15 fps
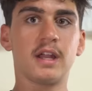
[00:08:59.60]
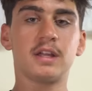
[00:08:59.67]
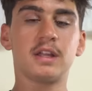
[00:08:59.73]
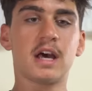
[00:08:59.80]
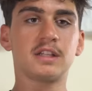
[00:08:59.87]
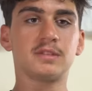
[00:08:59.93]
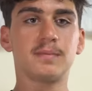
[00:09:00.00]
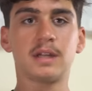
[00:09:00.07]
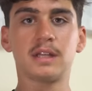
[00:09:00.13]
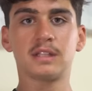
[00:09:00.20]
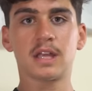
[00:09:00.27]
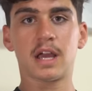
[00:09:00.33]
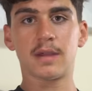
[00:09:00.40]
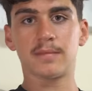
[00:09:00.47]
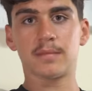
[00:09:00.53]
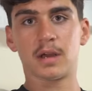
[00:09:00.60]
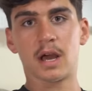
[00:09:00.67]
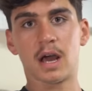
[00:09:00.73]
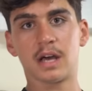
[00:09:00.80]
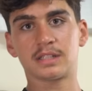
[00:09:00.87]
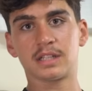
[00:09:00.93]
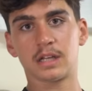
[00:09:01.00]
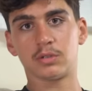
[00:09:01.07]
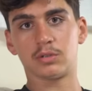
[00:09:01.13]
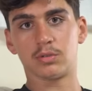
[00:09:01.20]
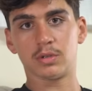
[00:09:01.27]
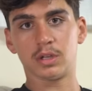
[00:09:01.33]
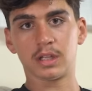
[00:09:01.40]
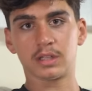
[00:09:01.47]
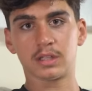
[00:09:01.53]
And as many times as I
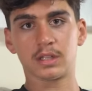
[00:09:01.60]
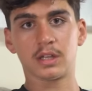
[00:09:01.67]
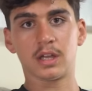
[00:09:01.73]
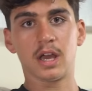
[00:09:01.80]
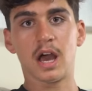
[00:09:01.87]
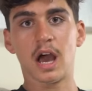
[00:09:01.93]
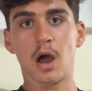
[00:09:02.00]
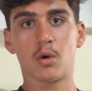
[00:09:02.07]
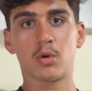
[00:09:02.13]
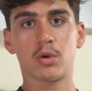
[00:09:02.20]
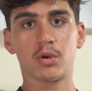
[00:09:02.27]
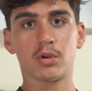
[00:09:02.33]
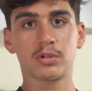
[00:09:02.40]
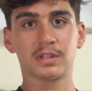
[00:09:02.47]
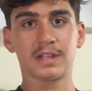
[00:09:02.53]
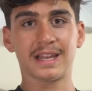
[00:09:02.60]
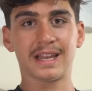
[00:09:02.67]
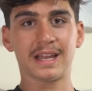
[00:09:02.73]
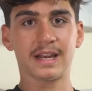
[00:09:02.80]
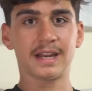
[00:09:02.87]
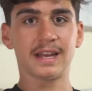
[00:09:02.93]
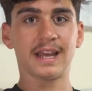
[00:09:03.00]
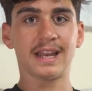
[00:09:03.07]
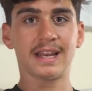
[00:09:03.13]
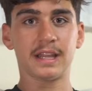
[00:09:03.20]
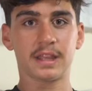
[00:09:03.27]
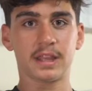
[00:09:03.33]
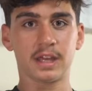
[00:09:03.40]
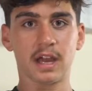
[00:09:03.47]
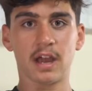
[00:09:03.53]
do it, I will not learn
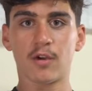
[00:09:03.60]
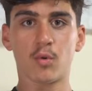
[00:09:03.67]
anything.